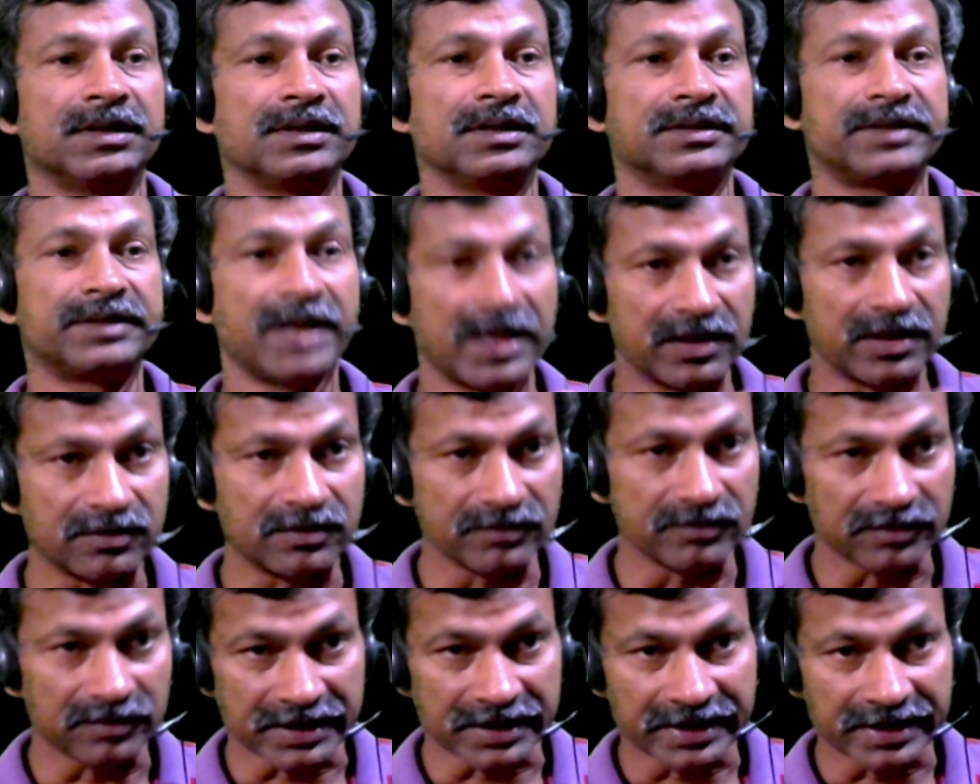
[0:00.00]
Thank you
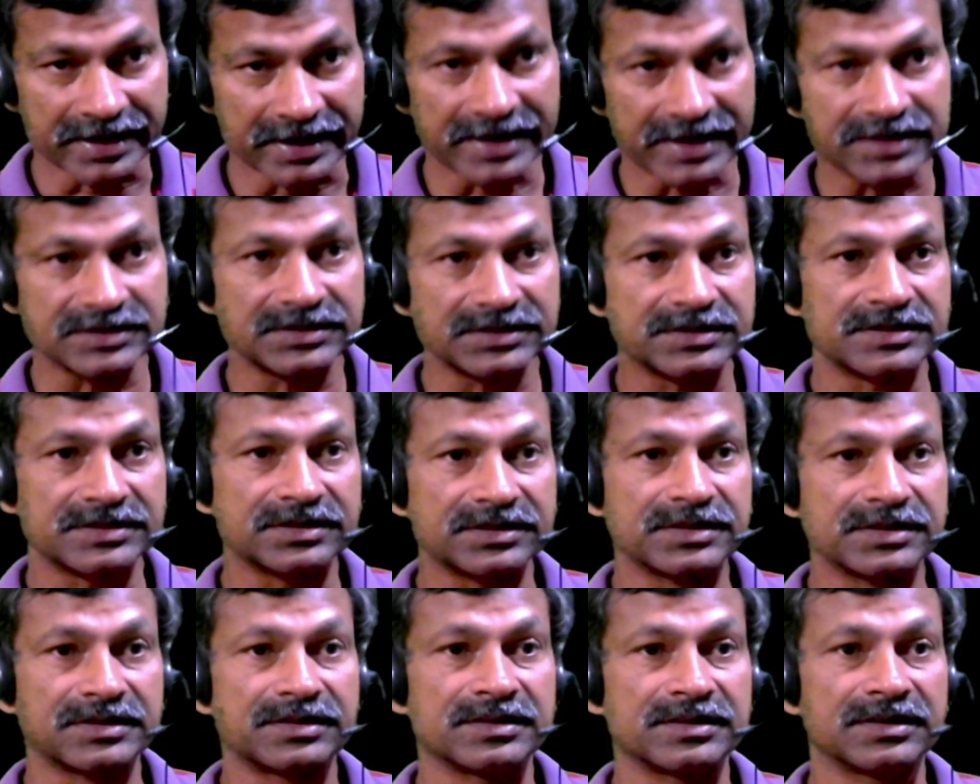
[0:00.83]
for interest.
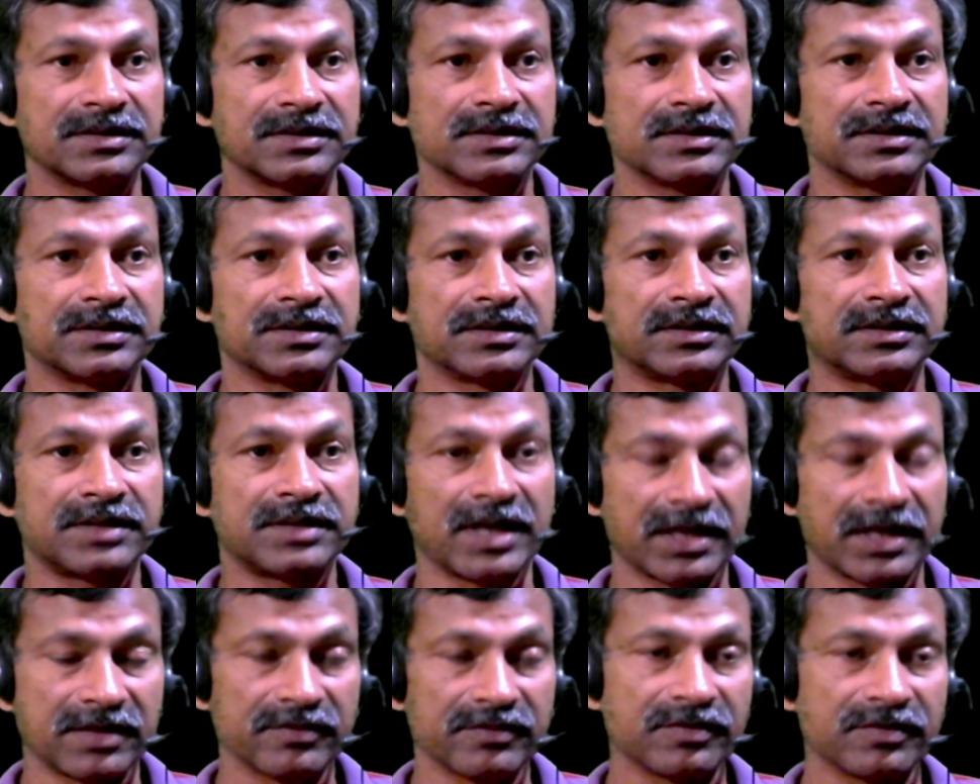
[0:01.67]

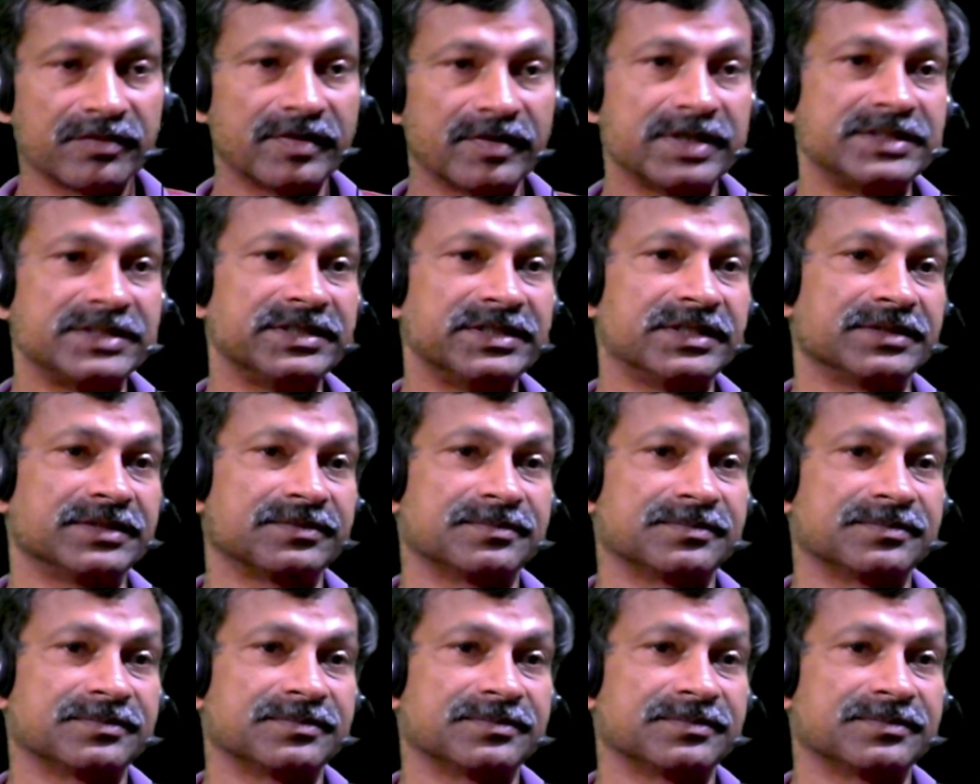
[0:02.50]
Thank you for watching.